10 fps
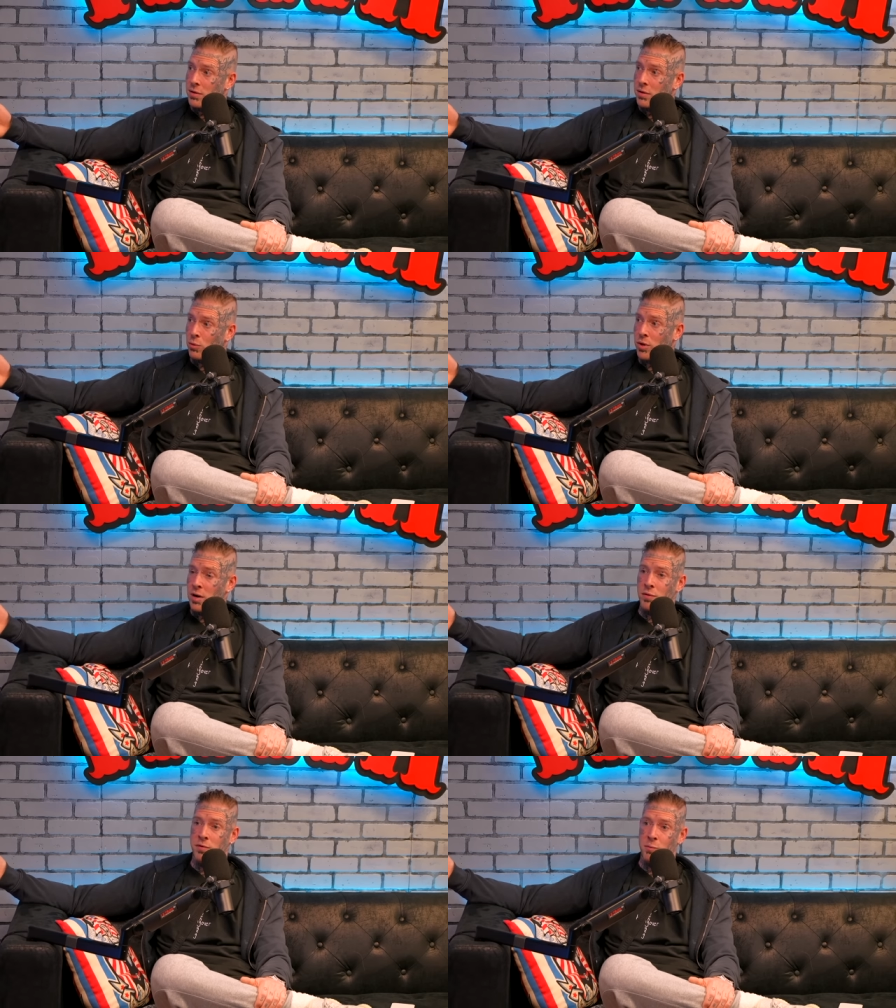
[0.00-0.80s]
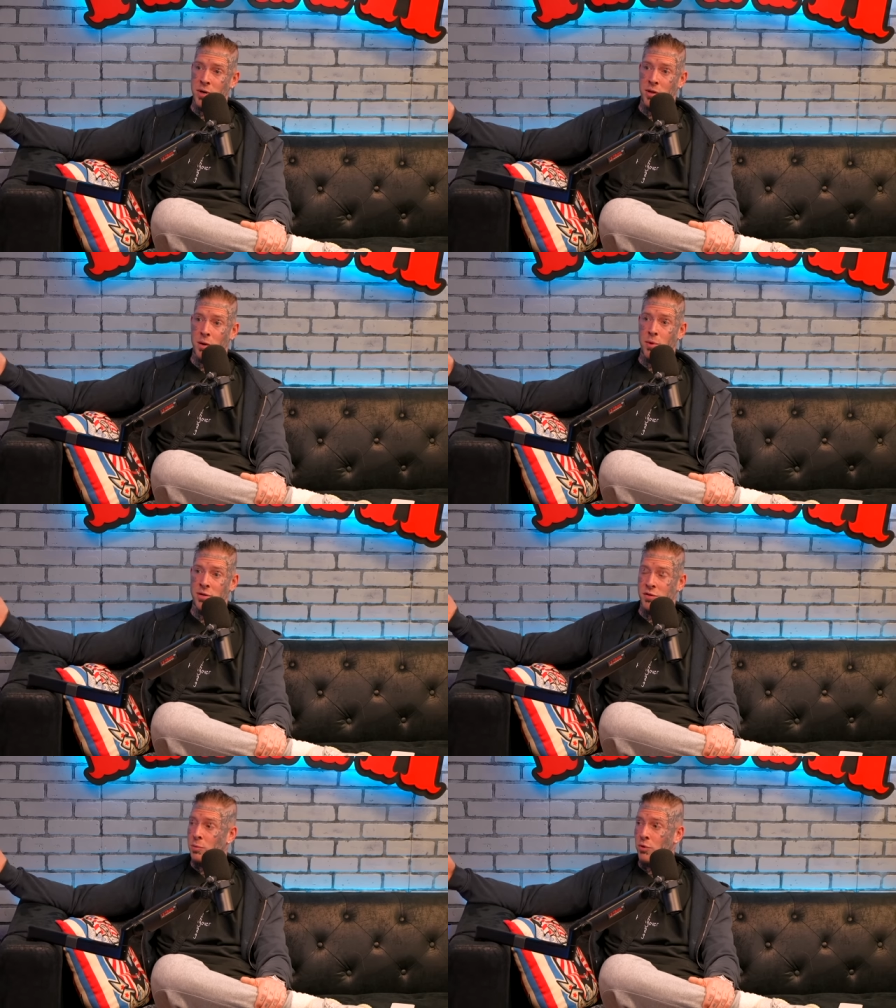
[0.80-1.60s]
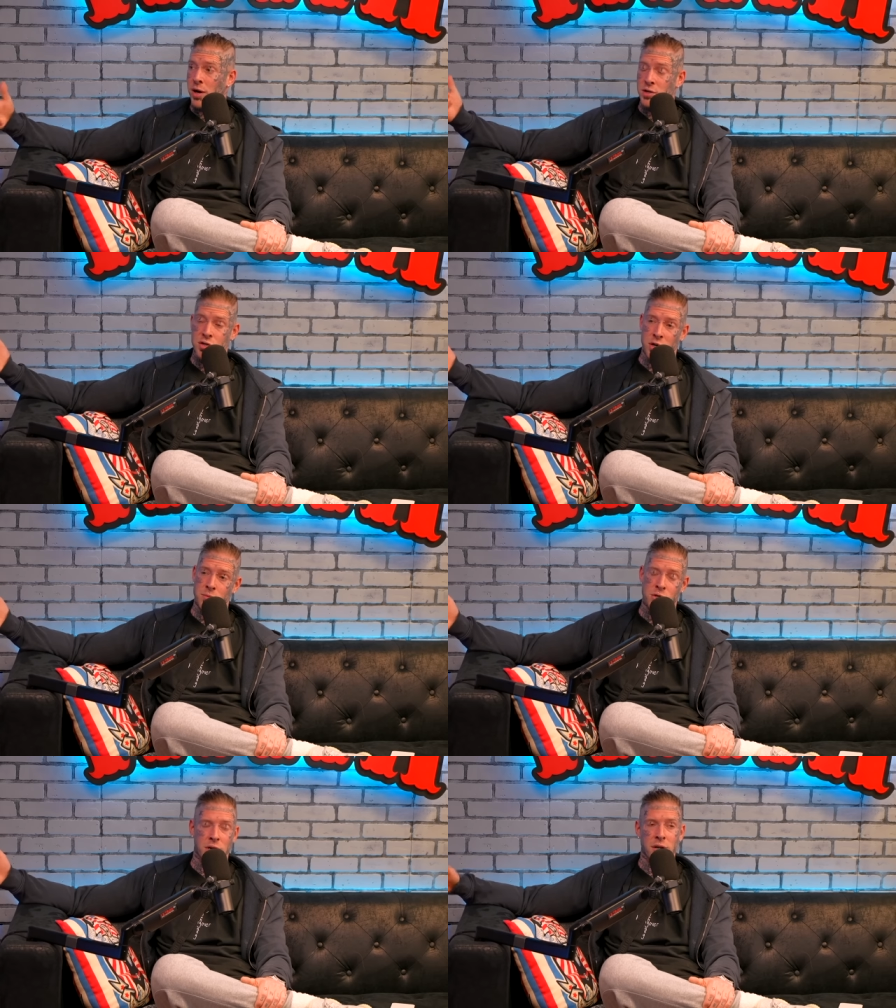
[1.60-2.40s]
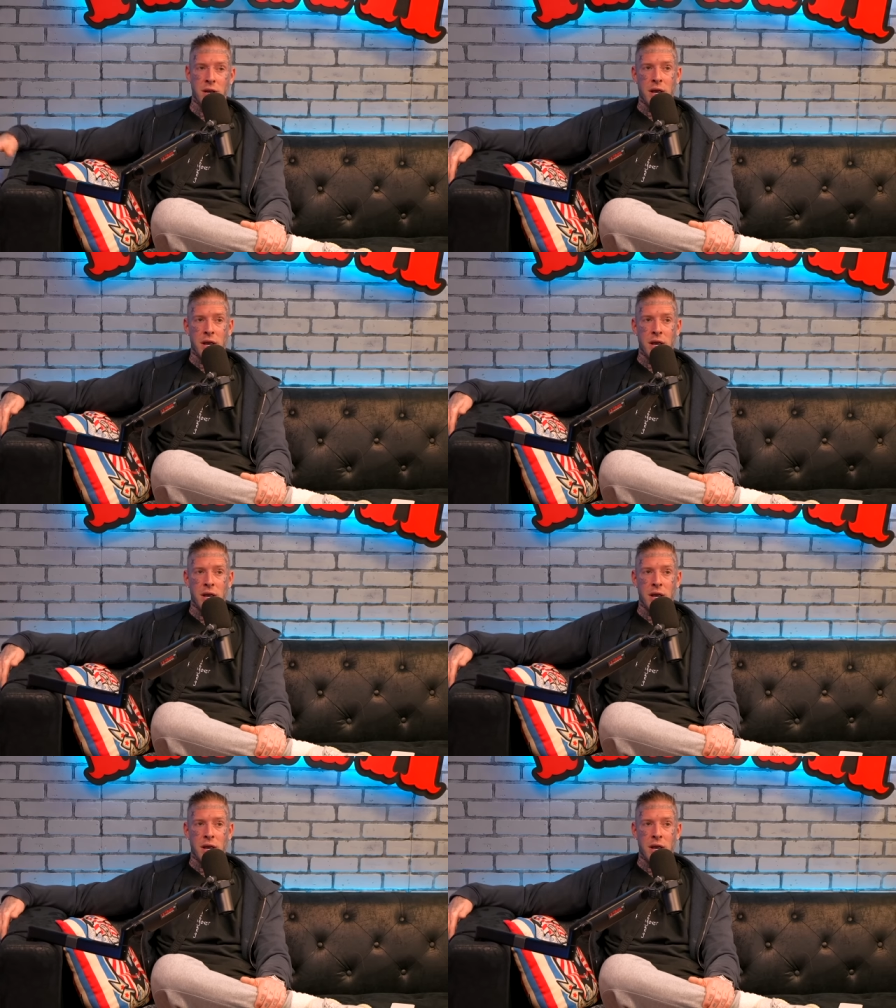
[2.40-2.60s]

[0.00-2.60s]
or whatever from yep. Elon Musk, the brain chip shit,